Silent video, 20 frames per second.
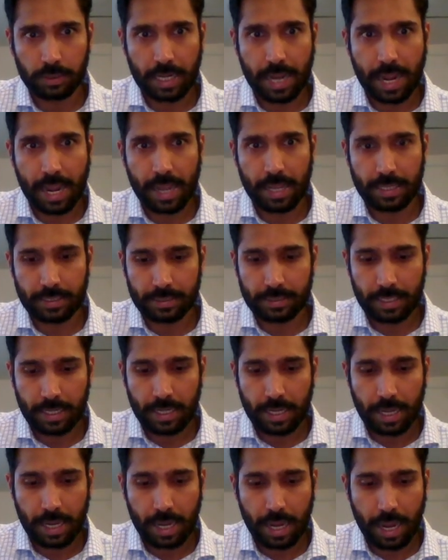as
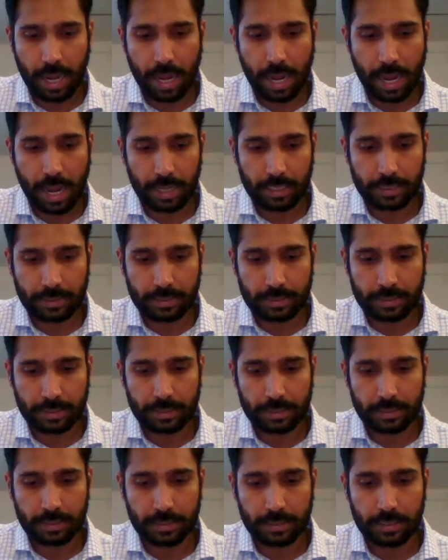
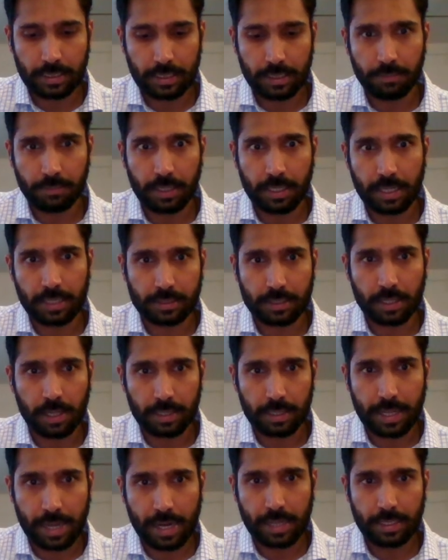XGB, let's call
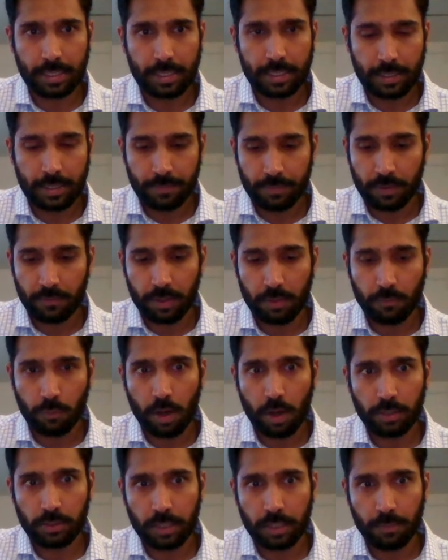that. We
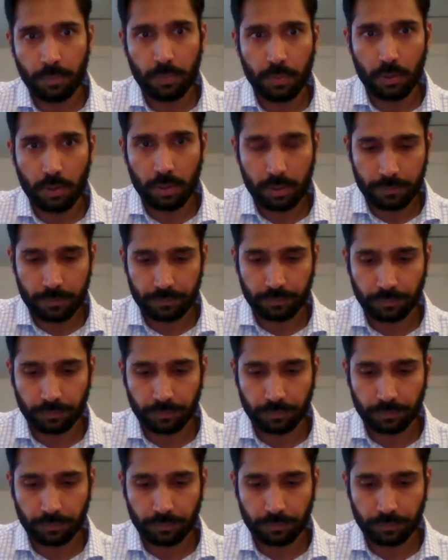want to import